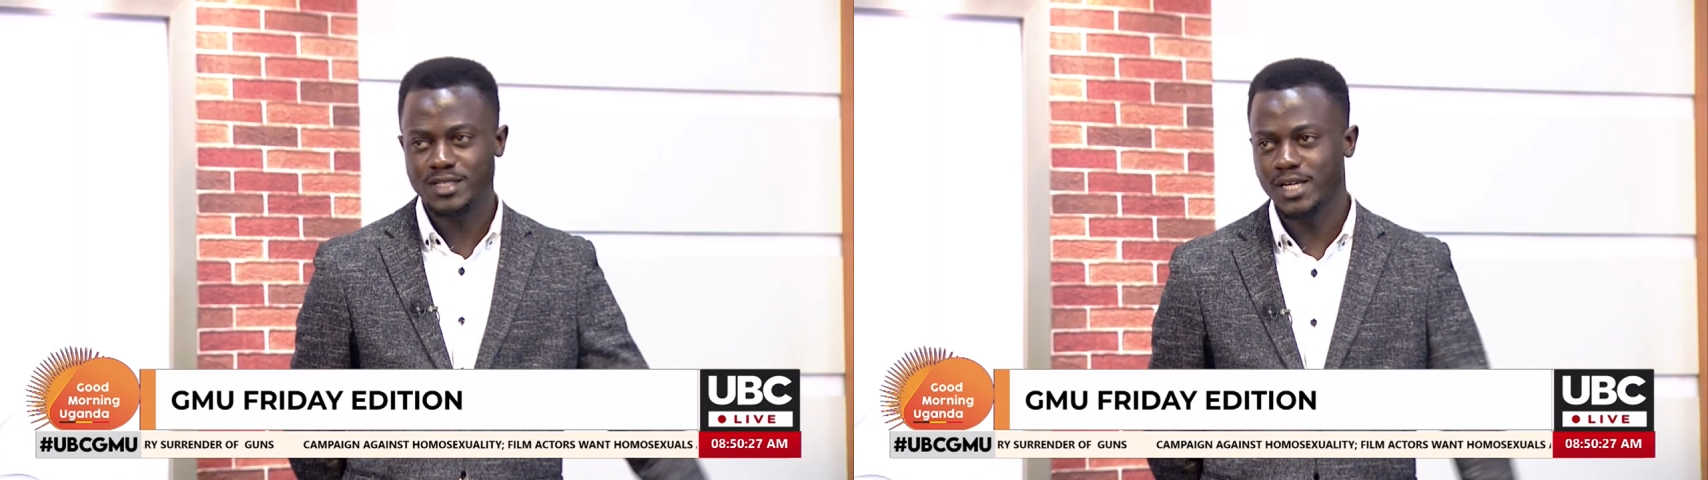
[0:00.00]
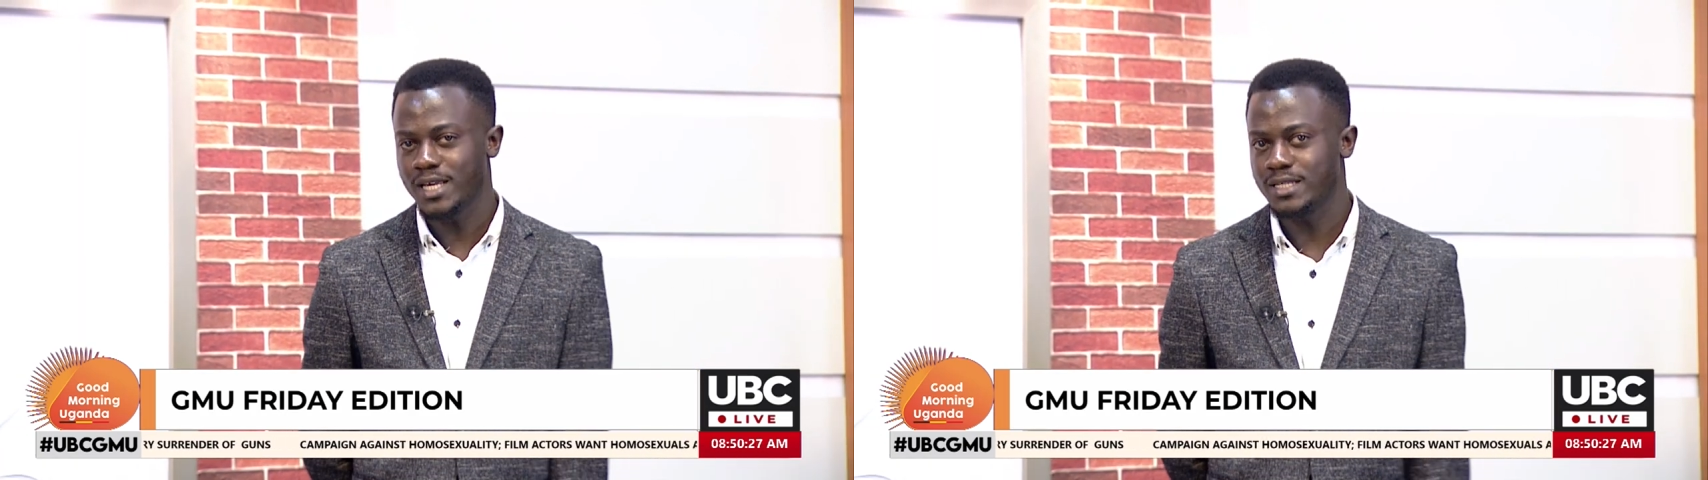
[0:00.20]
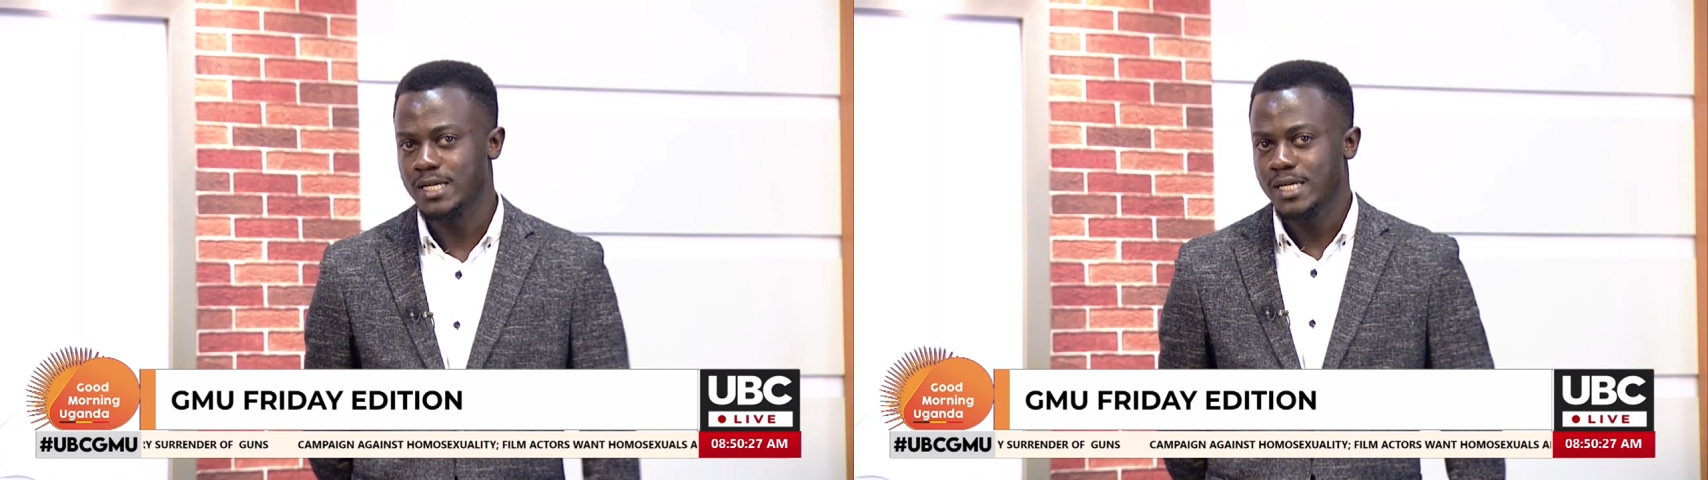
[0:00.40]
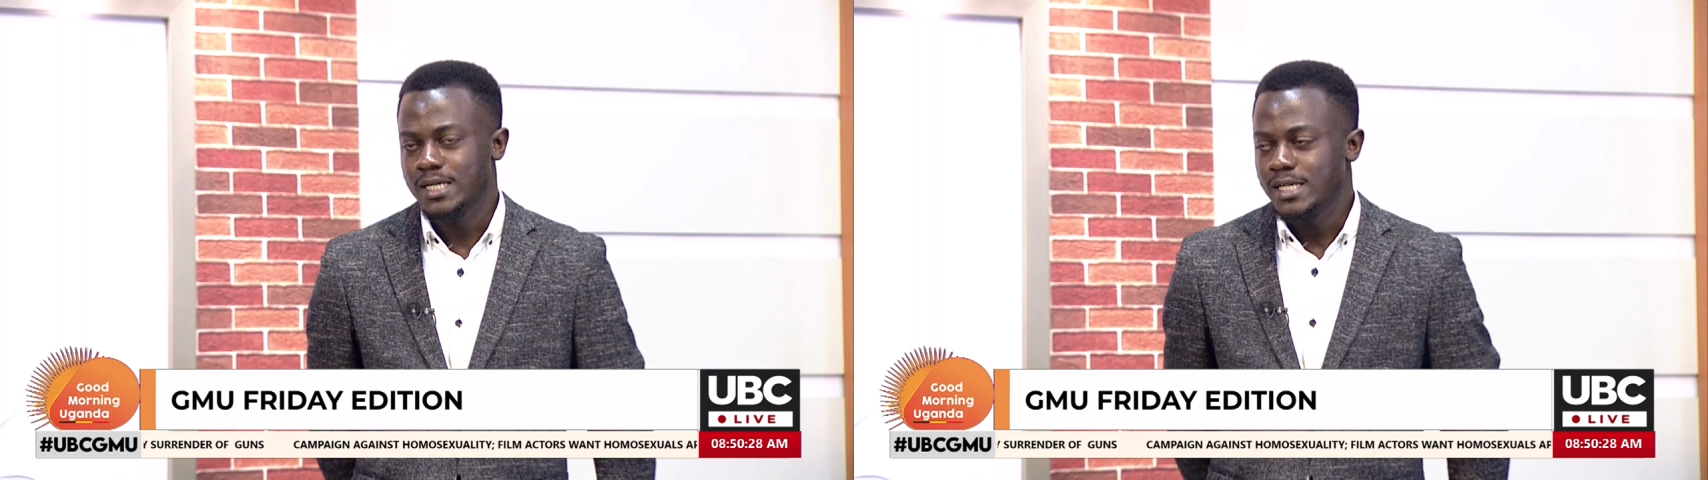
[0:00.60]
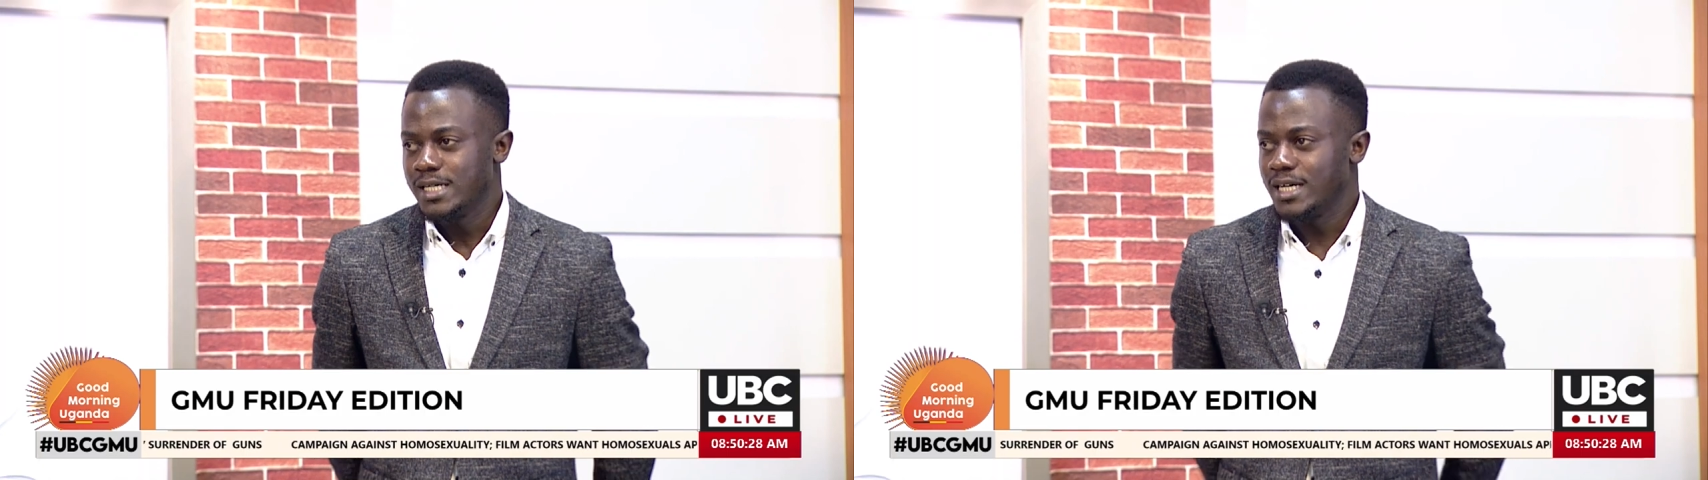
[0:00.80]
Jackies,
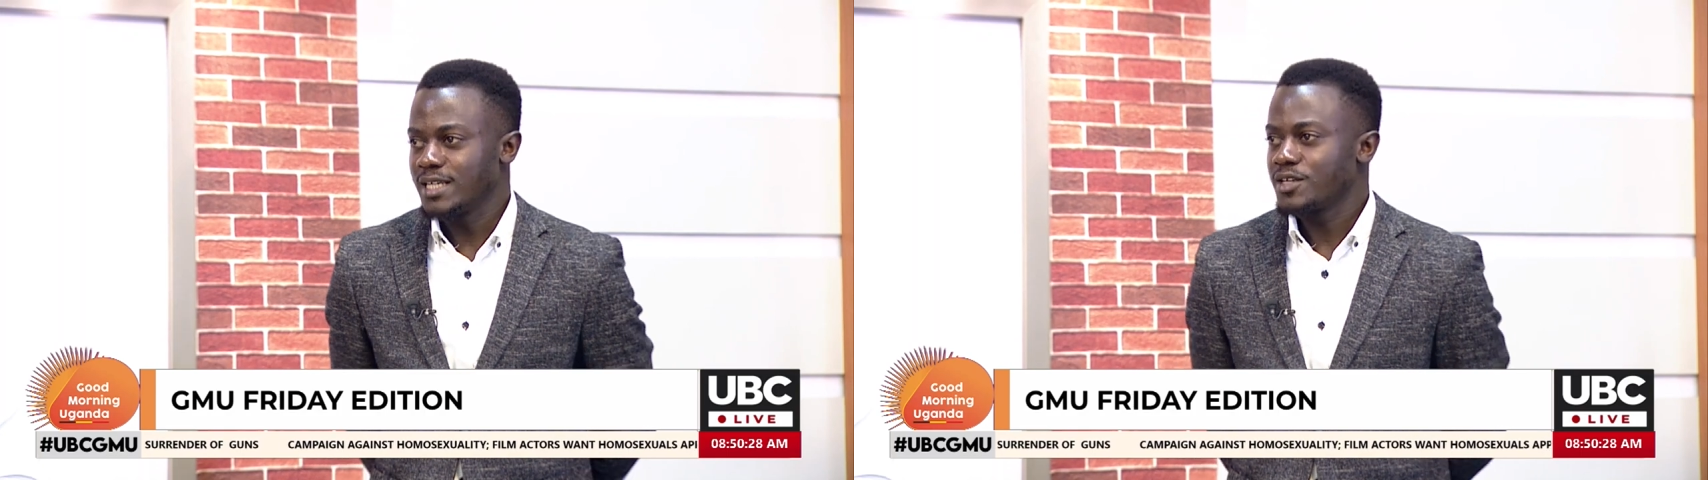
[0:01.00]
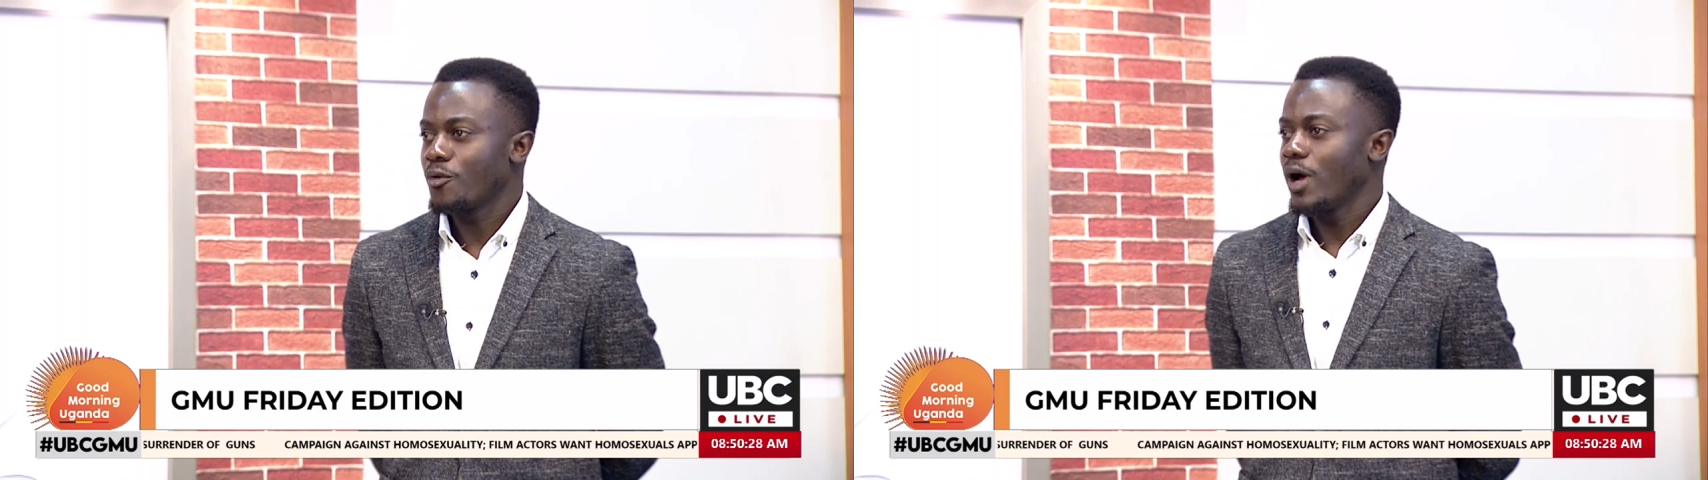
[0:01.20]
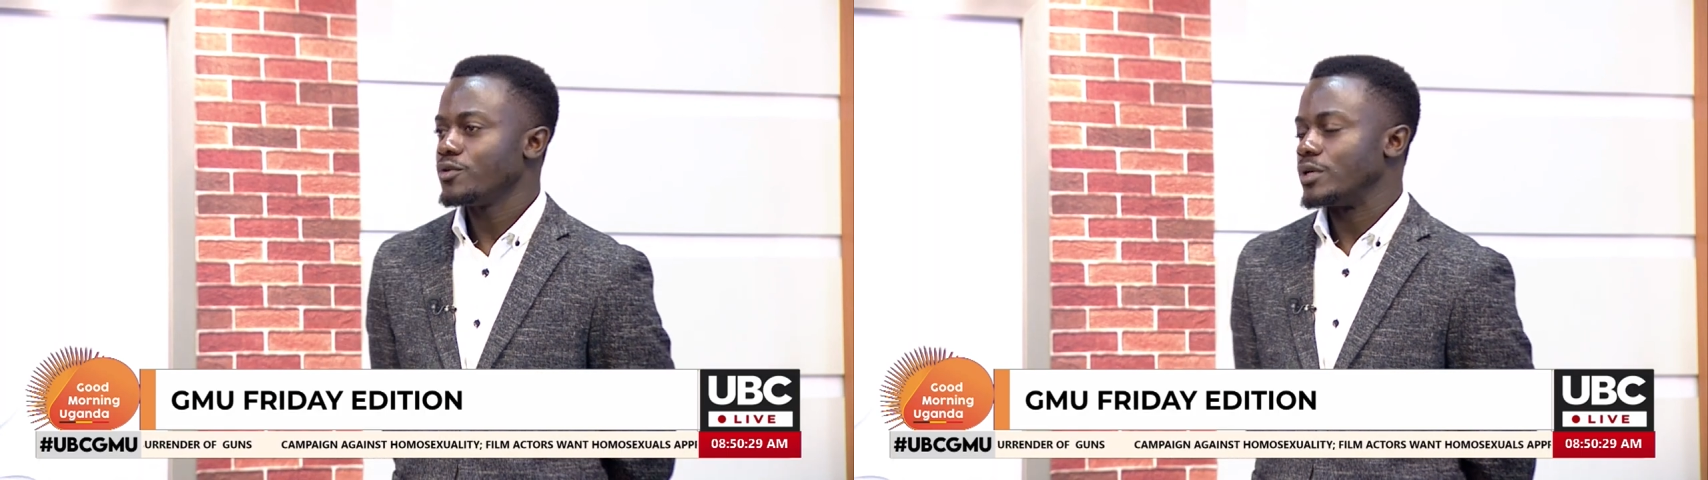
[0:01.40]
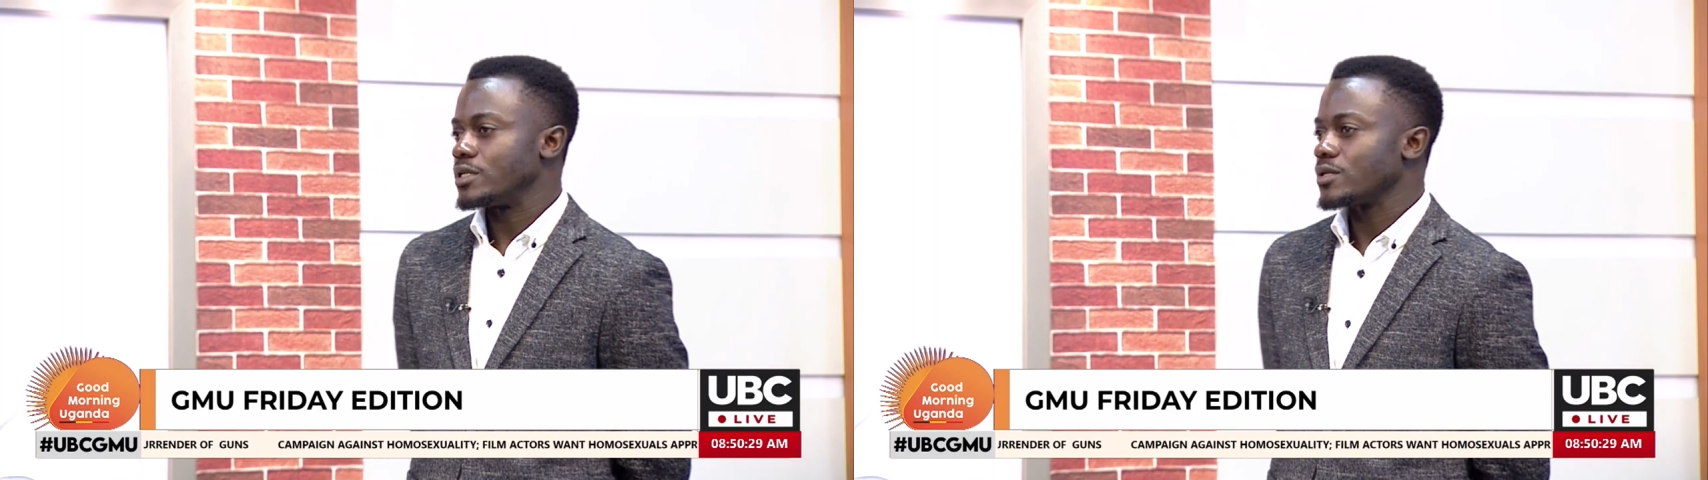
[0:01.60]
as a graduate,